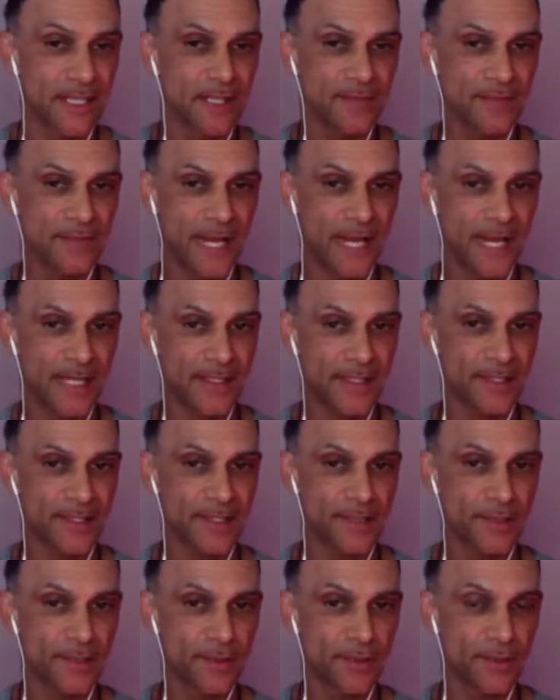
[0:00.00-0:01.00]
that
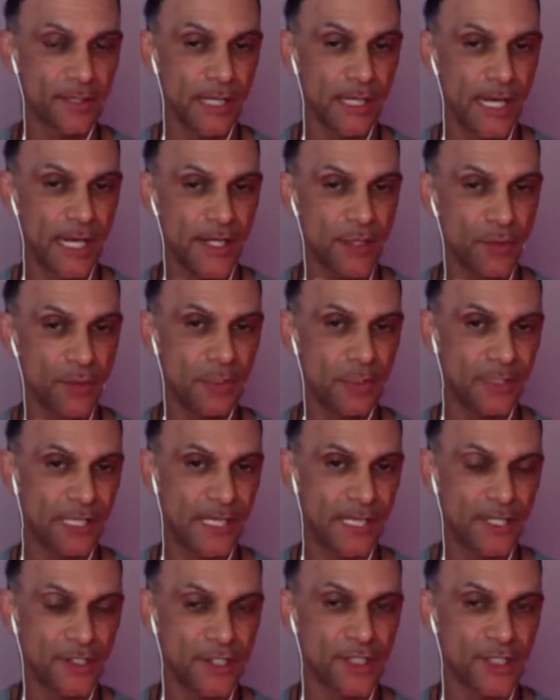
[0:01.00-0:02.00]
in the
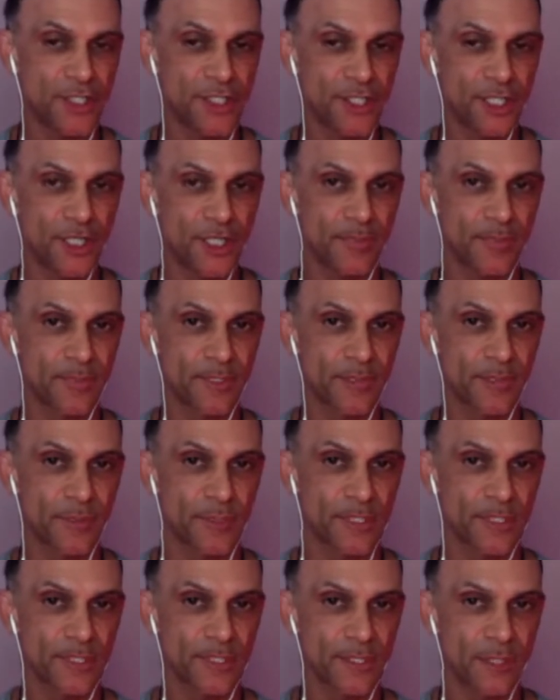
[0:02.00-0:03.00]
relationship, there
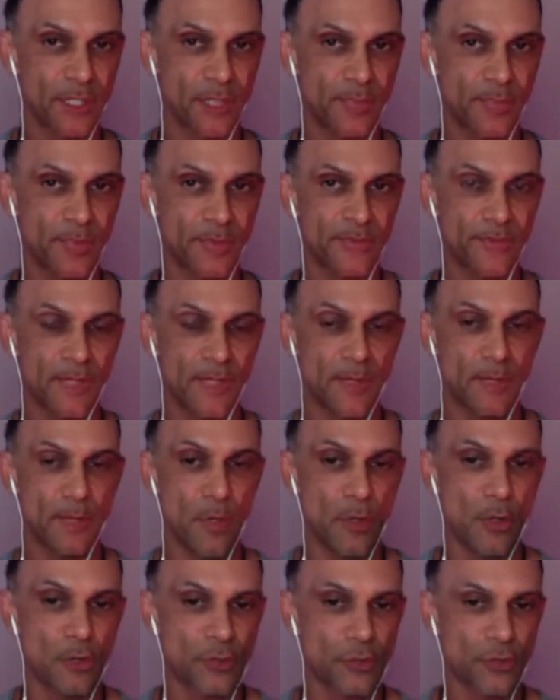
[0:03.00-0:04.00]
was a type of
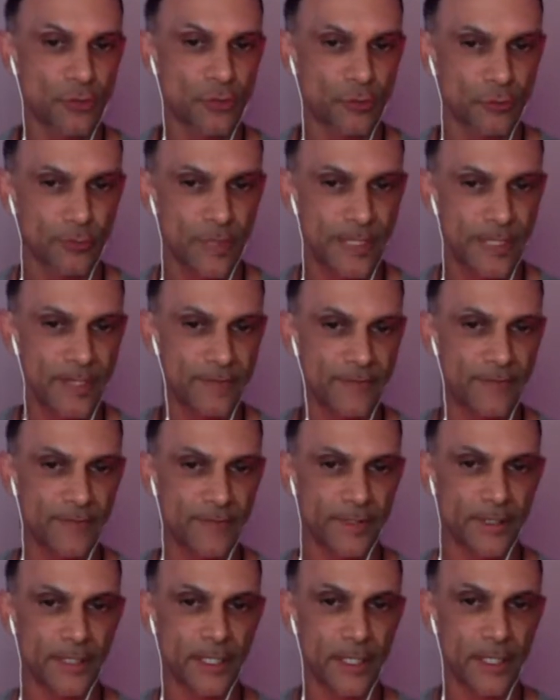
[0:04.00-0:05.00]
emotional
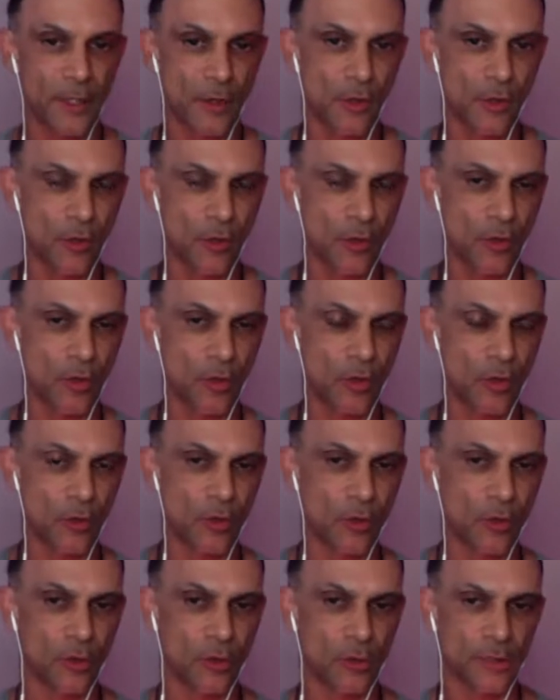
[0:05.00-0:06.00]
benefit
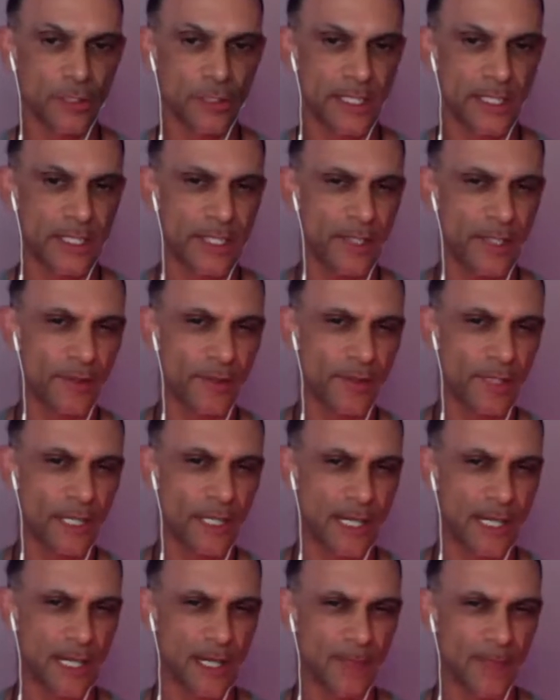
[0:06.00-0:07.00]
or,
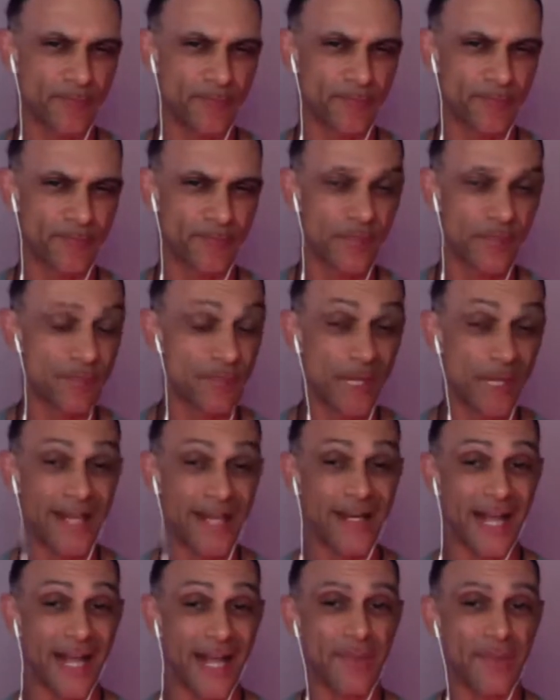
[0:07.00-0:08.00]

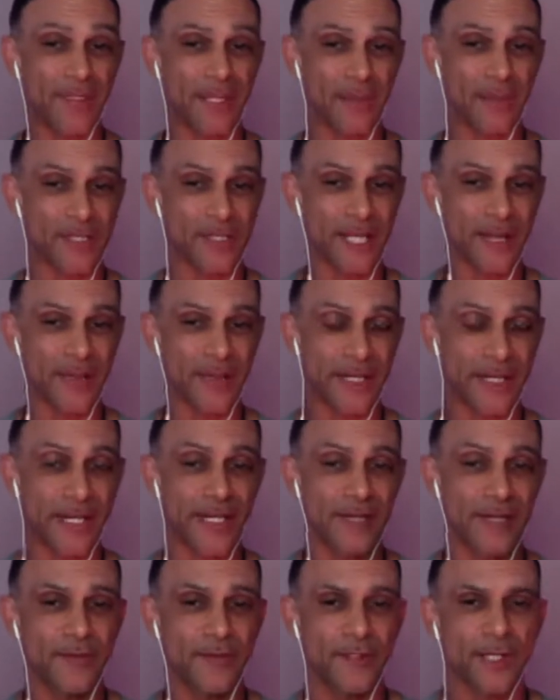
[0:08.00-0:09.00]
bad habit that was coming
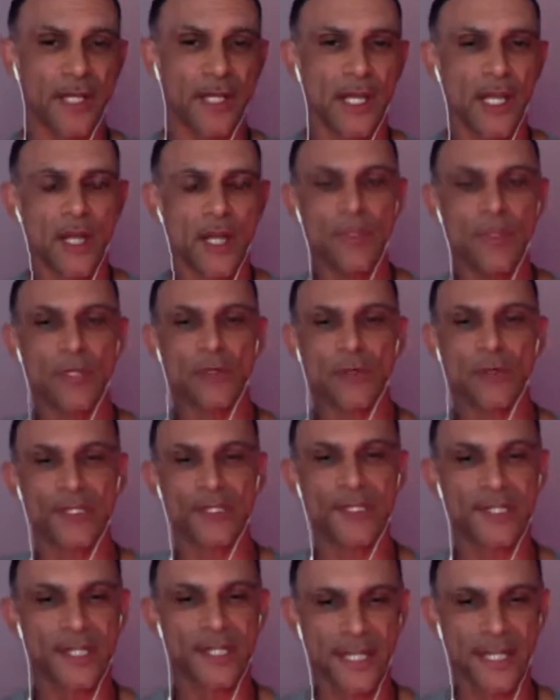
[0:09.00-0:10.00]
out of it,
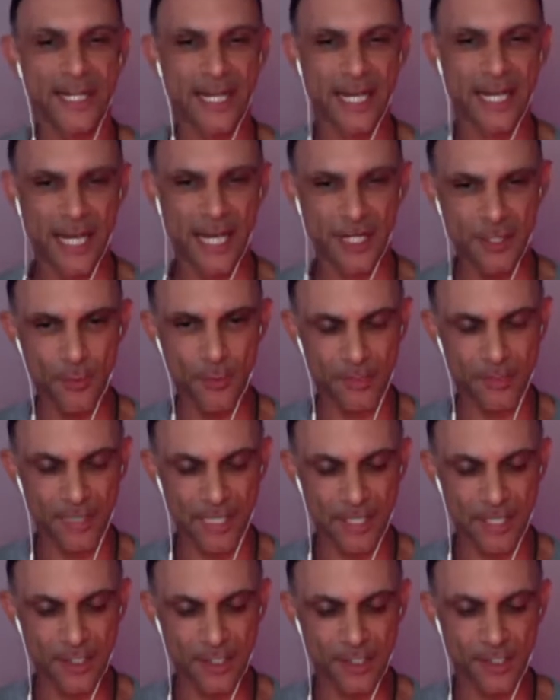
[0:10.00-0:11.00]
because in the
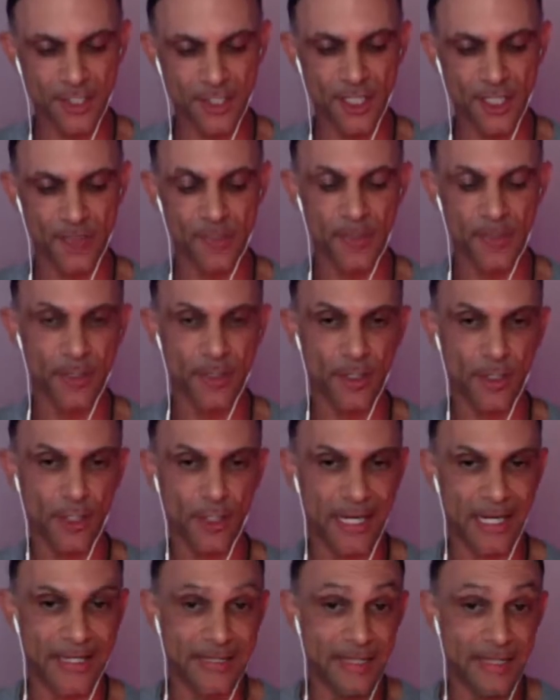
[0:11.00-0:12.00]
relationship,
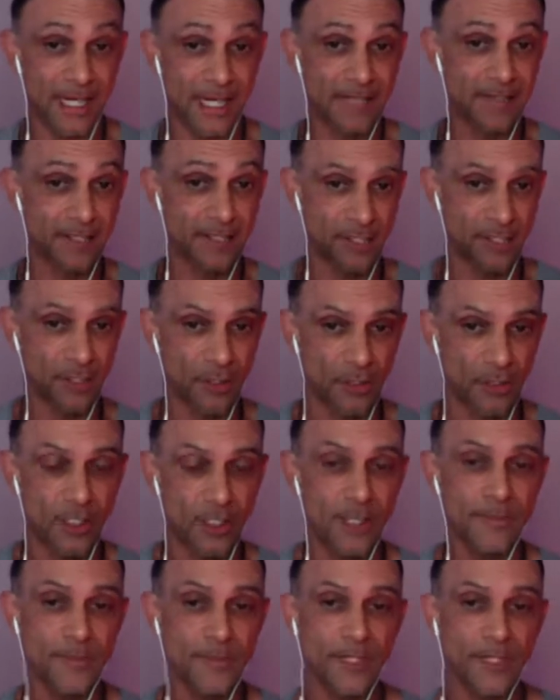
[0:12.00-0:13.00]
at the
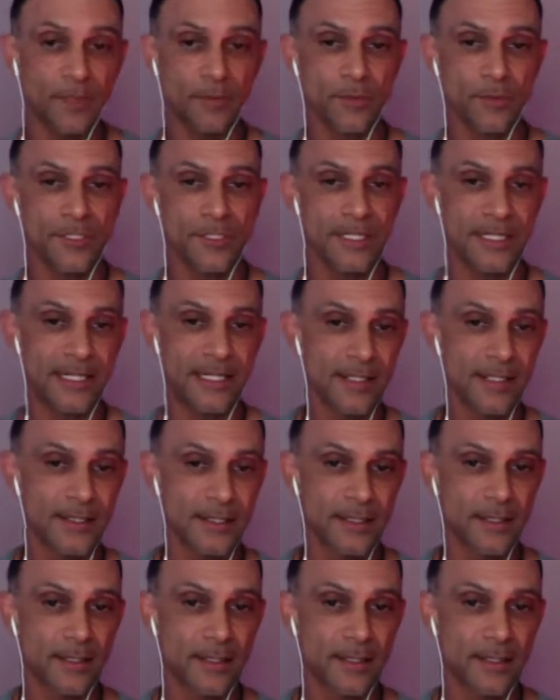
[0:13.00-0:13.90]
time that I was in it,